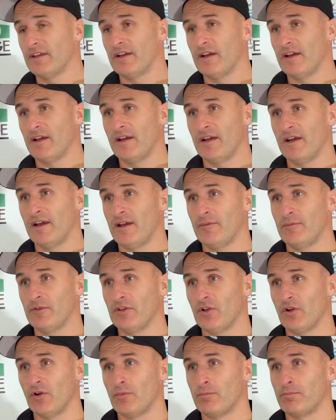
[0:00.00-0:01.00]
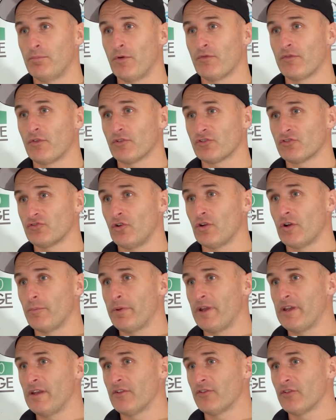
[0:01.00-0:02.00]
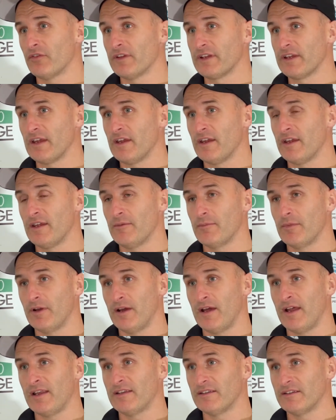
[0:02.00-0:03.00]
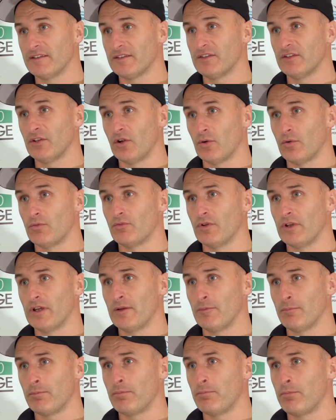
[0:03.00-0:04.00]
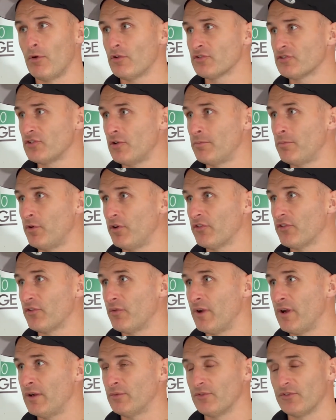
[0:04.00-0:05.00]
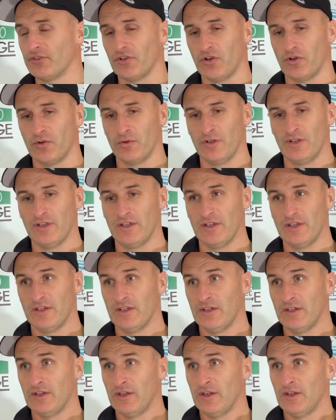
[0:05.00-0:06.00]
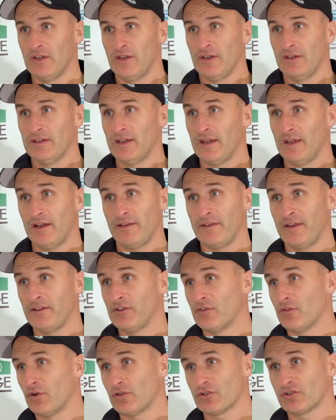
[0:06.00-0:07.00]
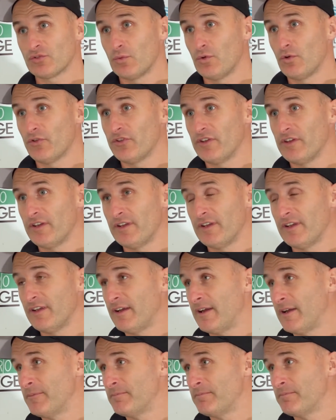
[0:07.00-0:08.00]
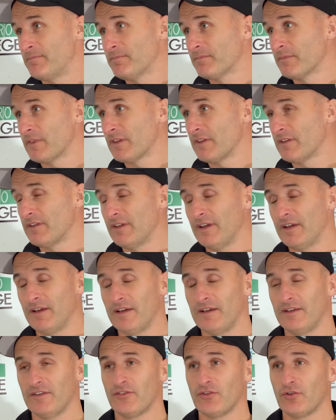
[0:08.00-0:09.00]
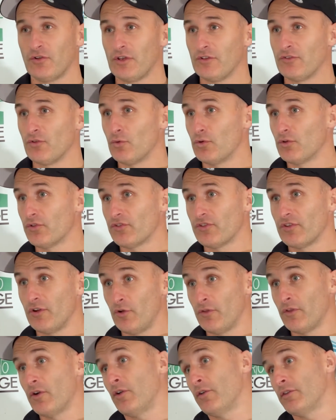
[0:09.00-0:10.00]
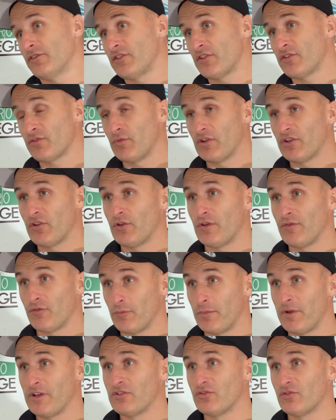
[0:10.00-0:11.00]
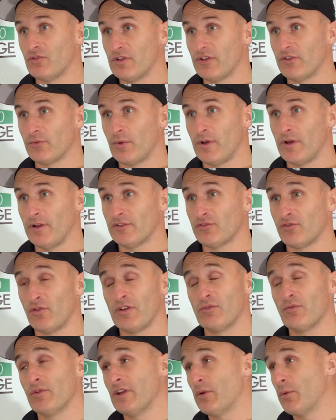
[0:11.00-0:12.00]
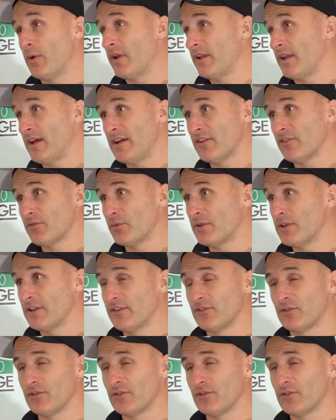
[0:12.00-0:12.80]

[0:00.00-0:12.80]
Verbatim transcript: Yeah. Um, you know, both got strong opinions on the game and, you know, boss our boys around. So, yeah, and then you've got Schwarzy and um, uh, sorry, Dose on, on yeah. just returning from injury as well, trained really well last week.